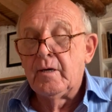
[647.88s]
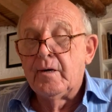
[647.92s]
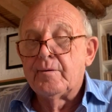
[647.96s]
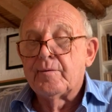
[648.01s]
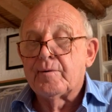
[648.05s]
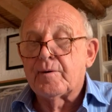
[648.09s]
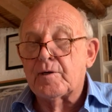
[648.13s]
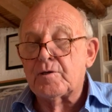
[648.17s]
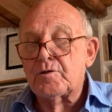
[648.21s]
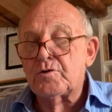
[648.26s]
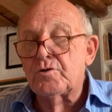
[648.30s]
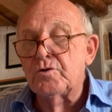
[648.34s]

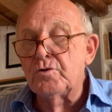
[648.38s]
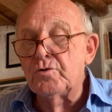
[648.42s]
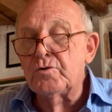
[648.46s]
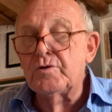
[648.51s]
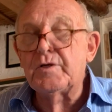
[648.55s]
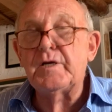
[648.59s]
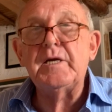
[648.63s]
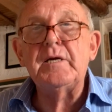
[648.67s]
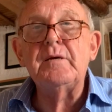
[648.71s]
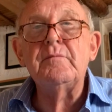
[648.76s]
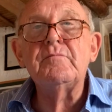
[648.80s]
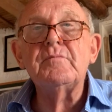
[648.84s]
where two
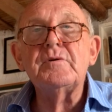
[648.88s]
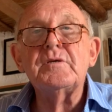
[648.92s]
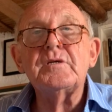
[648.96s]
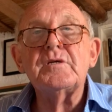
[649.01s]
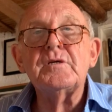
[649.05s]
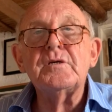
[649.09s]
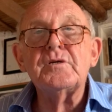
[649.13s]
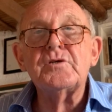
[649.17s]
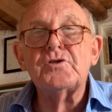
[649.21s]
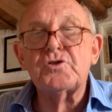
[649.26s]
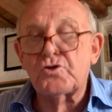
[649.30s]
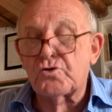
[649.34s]
teams
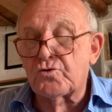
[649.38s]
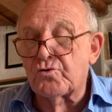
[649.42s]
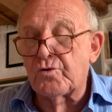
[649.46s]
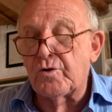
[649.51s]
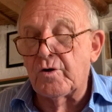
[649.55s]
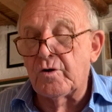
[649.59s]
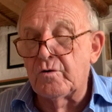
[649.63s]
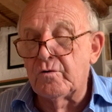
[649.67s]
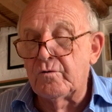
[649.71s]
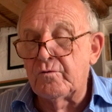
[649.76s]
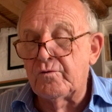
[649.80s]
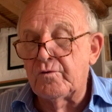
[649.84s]

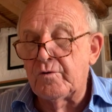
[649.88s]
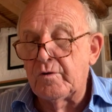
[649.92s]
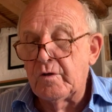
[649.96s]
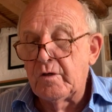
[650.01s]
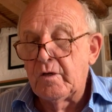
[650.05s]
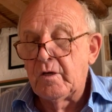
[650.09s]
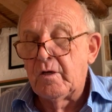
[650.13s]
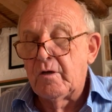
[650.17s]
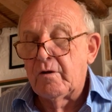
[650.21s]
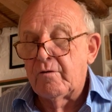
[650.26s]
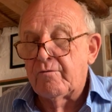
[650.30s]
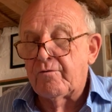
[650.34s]
strove
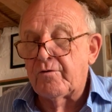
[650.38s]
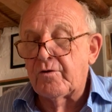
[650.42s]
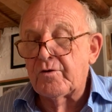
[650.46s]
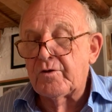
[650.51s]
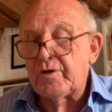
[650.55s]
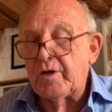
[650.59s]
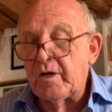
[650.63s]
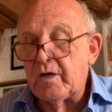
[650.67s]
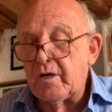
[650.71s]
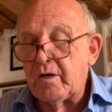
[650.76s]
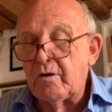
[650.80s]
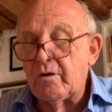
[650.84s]
for
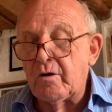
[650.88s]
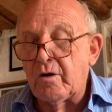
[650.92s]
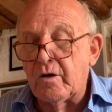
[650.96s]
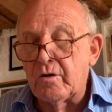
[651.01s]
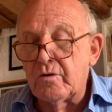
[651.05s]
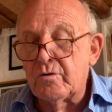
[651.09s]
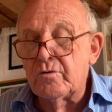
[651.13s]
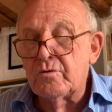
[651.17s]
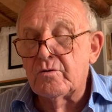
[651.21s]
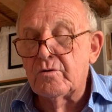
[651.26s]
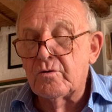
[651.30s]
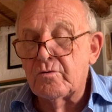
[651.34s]
their
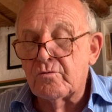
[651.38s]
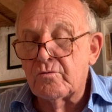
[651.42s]
own